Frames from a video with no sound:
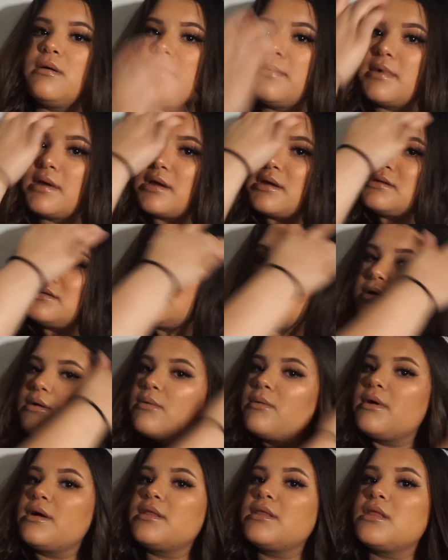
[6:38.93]
because I
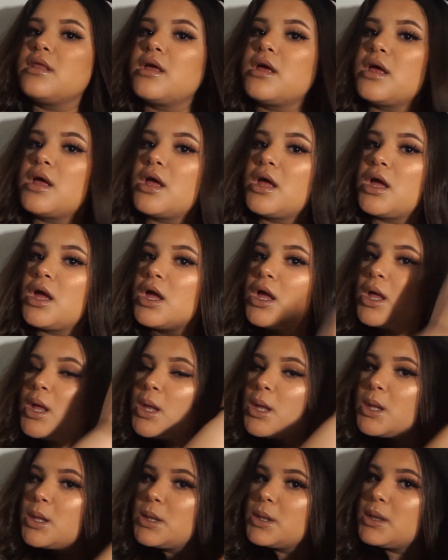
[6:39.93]
don't want
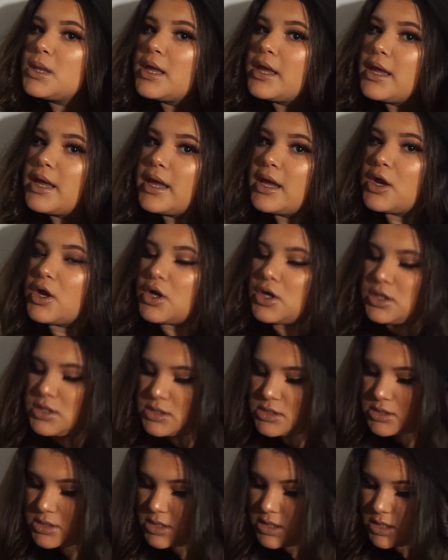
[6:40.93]
the hairs
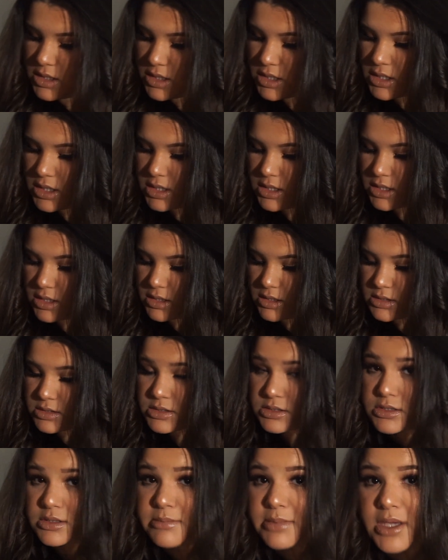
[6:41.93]

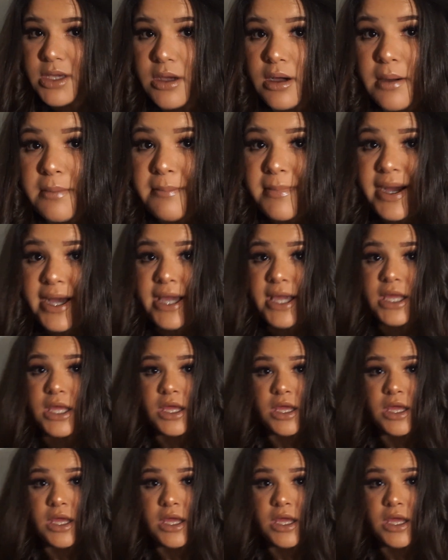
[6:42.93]
to be on my